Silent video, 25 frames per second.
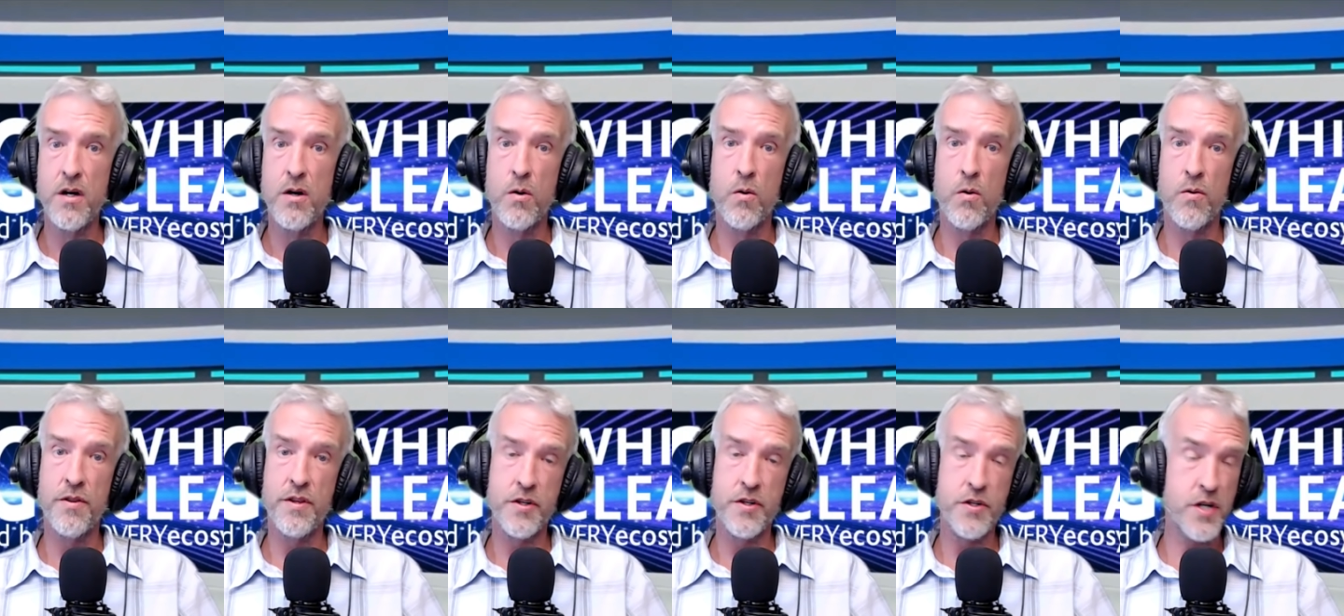
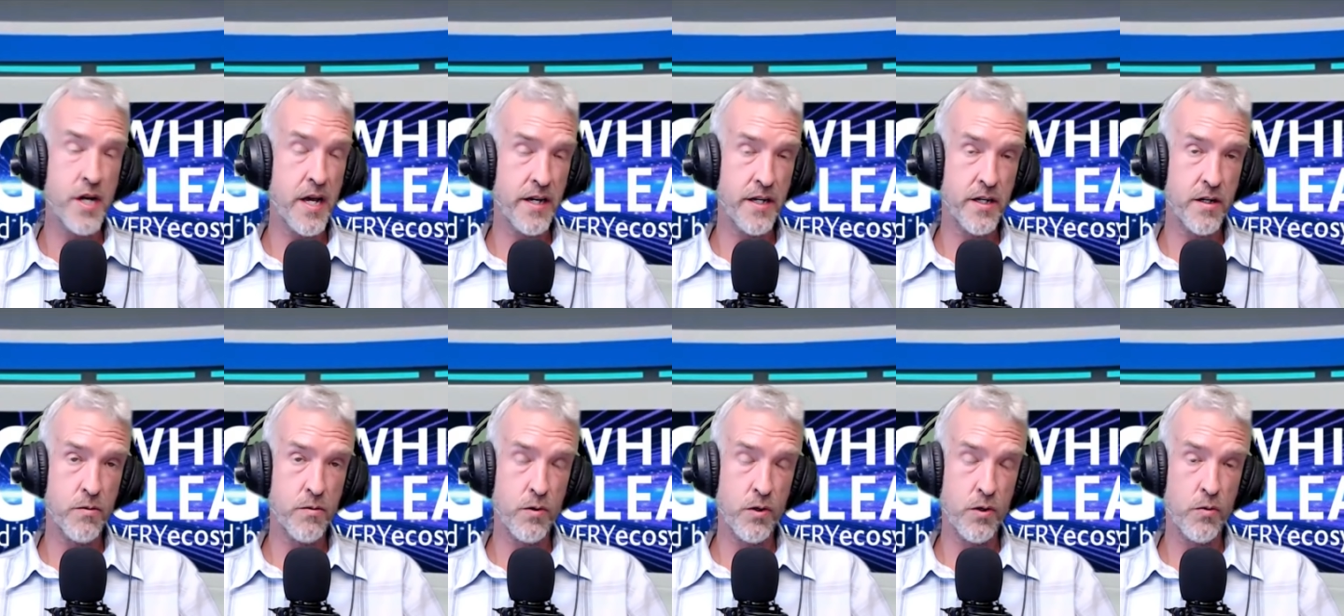or the
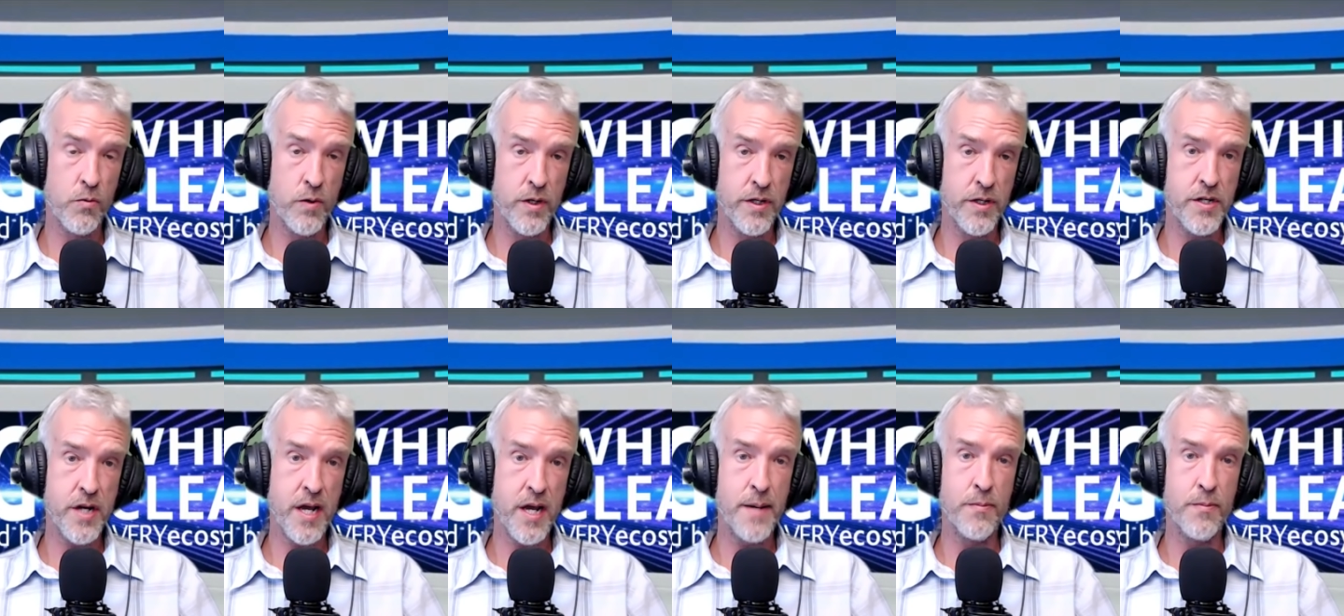gender with
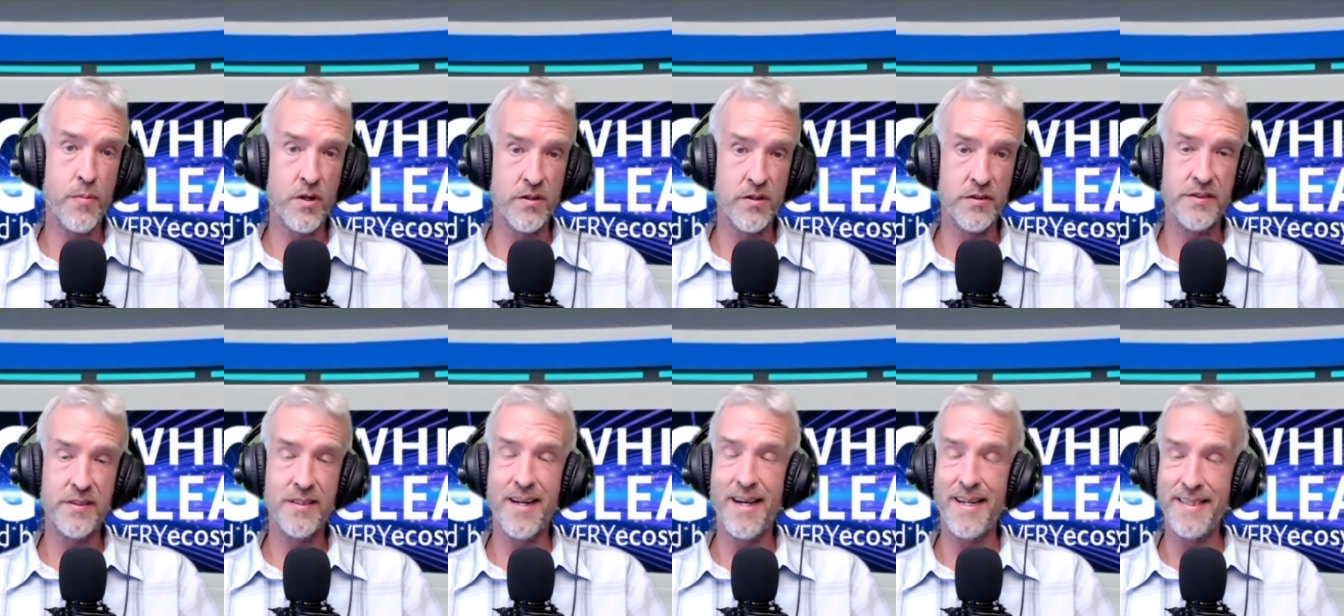which a
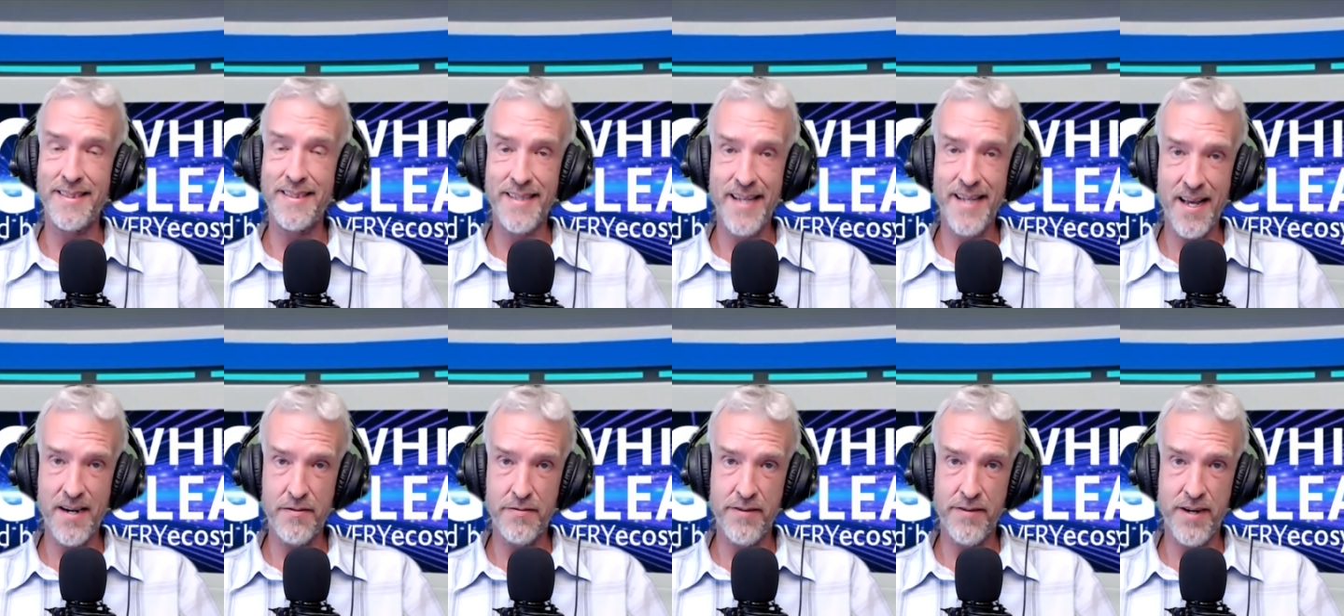person
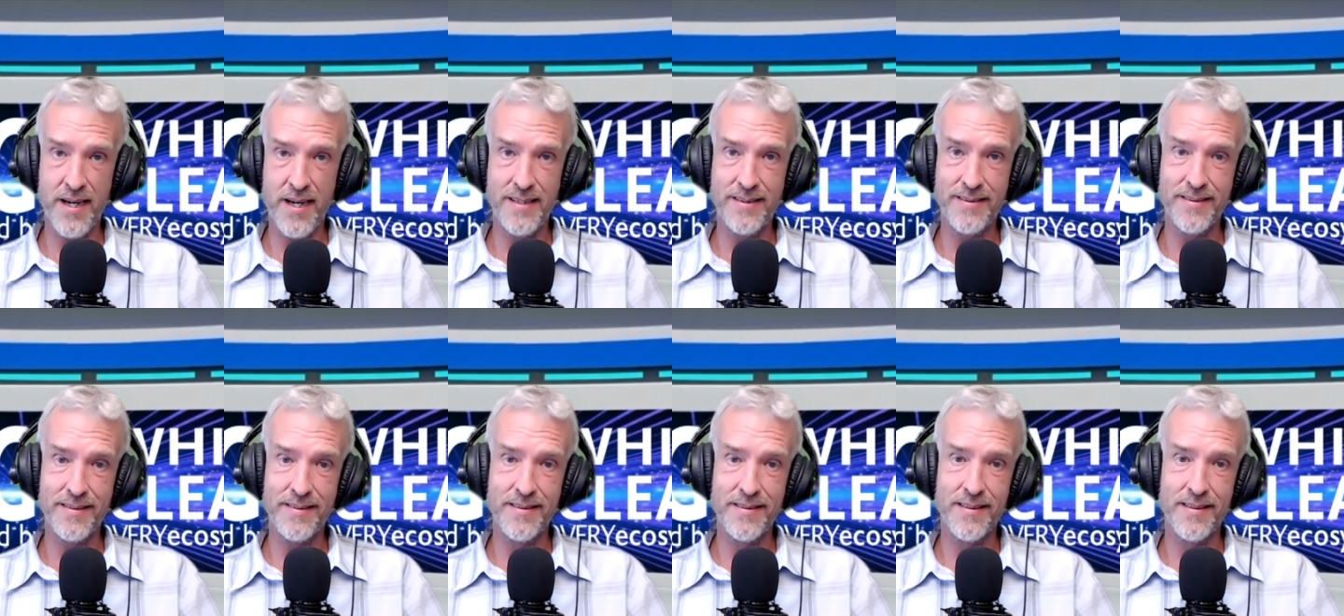
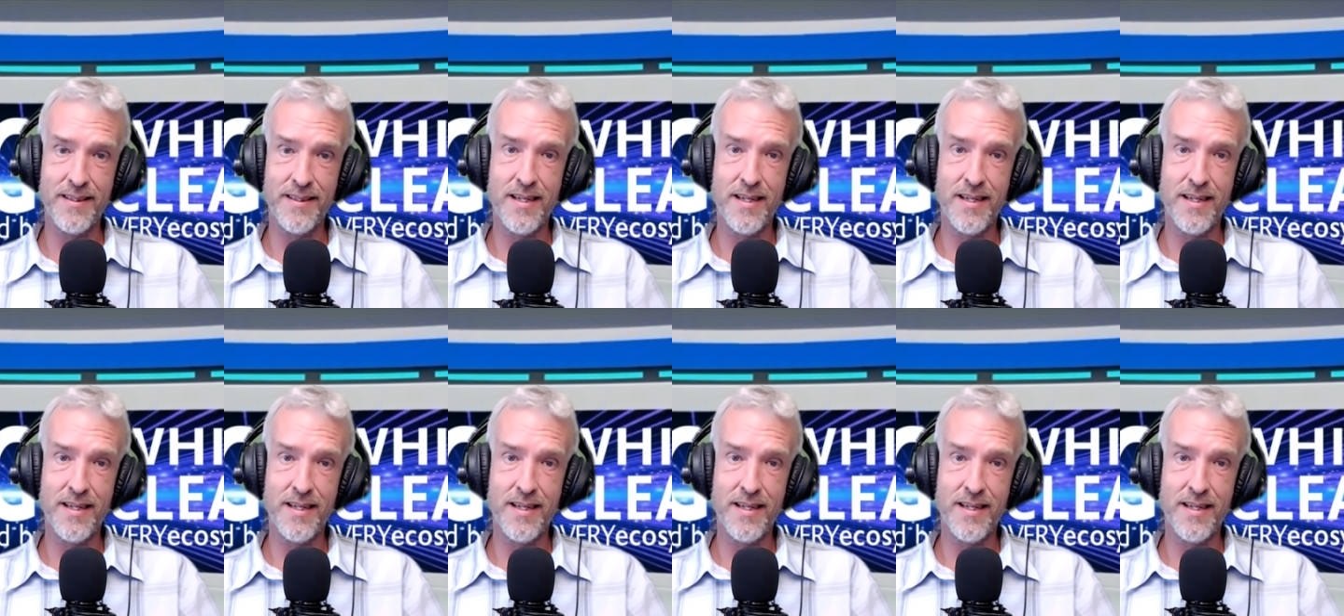identifies.